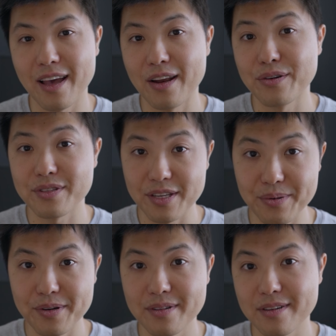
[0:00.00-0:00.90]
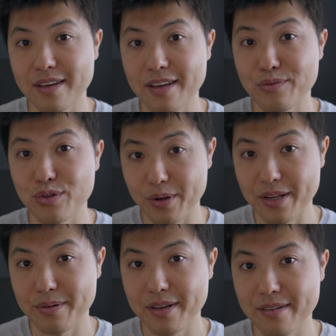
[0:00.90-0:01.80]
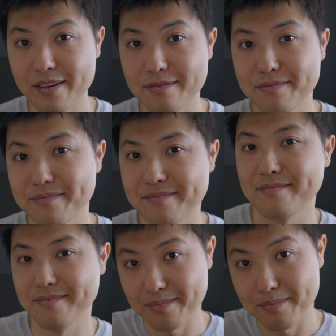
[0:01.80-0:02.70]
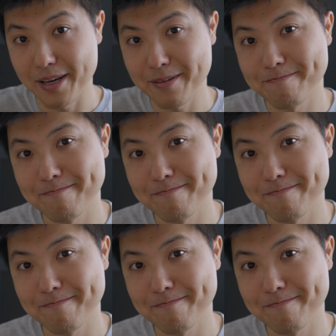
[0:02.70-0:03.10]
and I'll see you all in 2023. Bye.